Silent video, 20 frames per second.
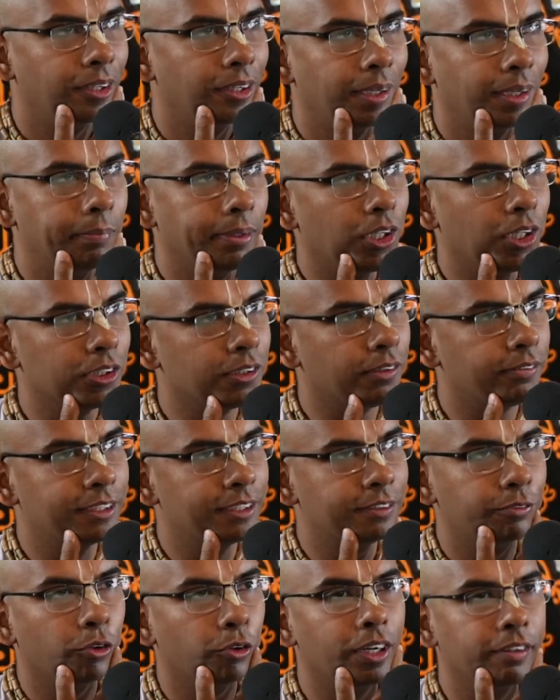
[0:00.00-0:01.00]
Because of these
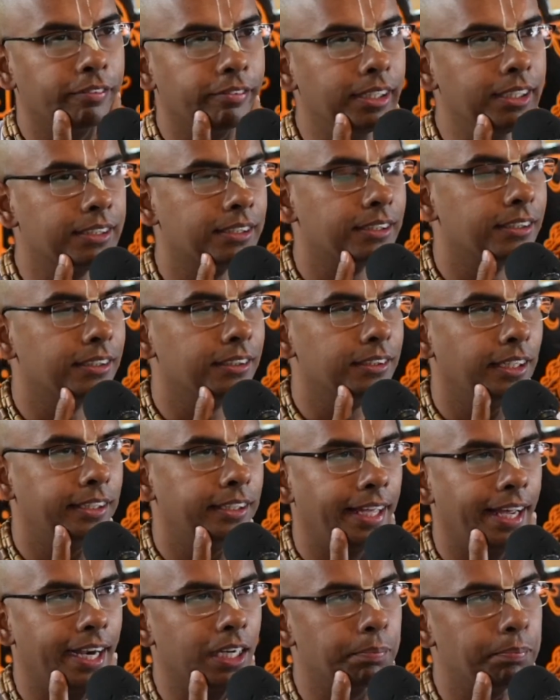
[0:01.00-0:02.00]
4 defects, the
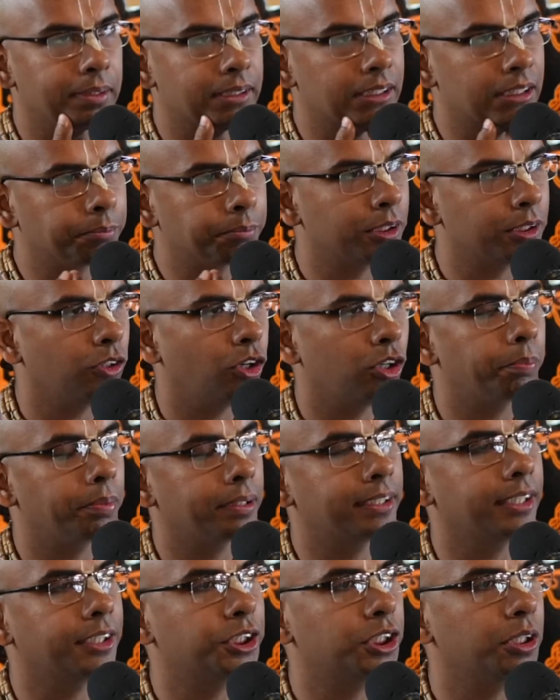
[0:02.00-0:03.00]
direct perception or
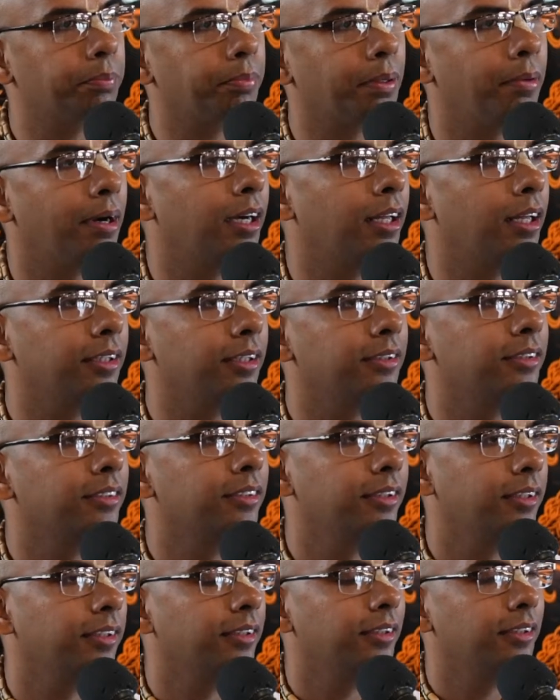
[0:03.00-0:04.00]
Pratyaksha Pramana
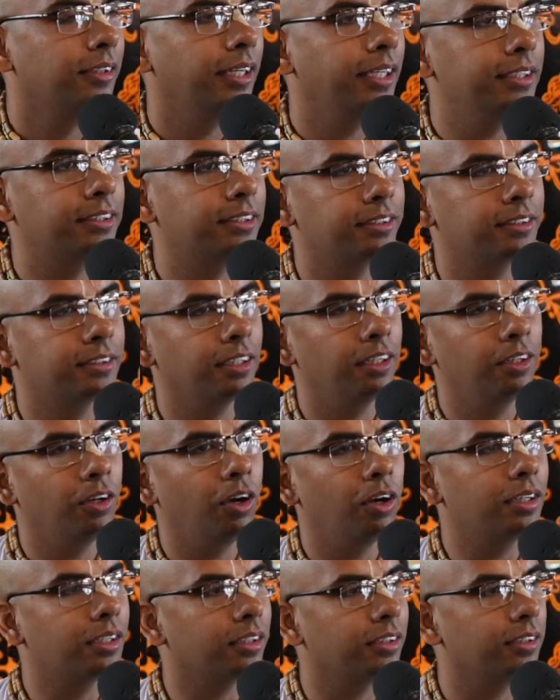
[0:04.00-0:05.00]
is
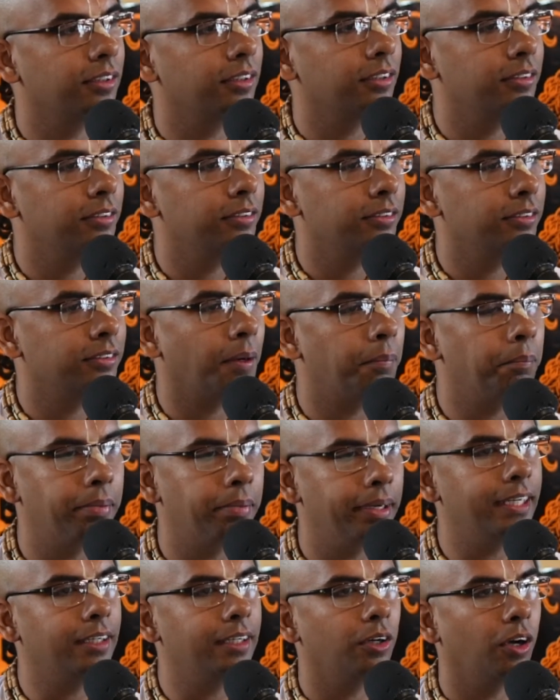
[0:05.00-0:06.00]
not
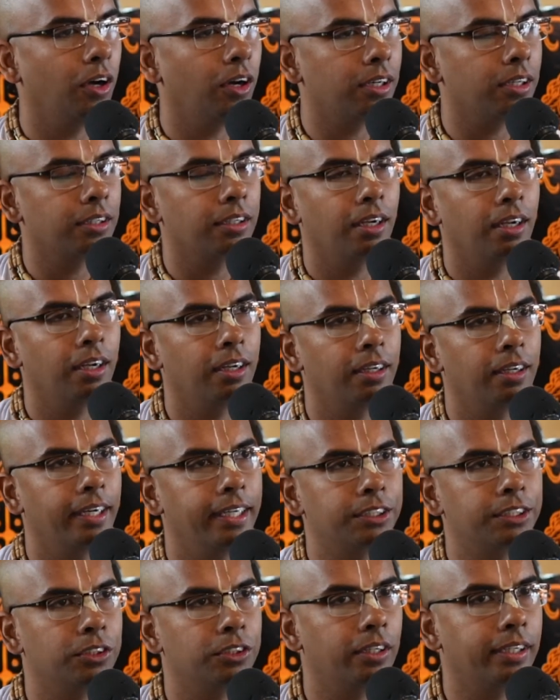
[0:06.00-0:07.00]
complete, or
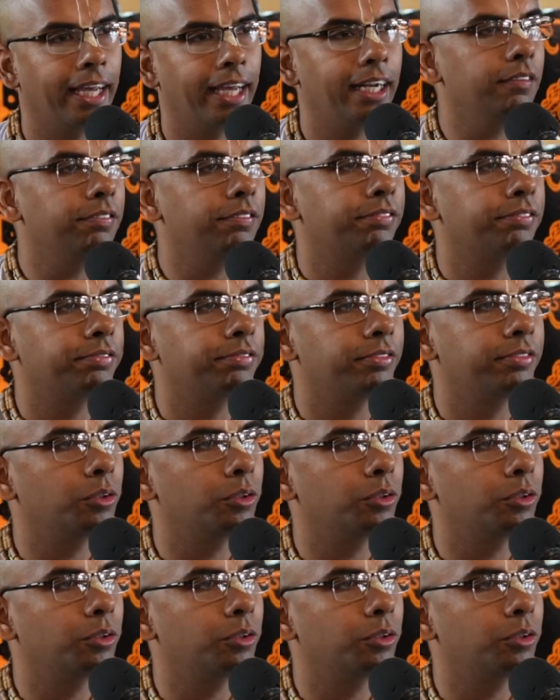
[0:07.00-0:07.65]
it's not enough to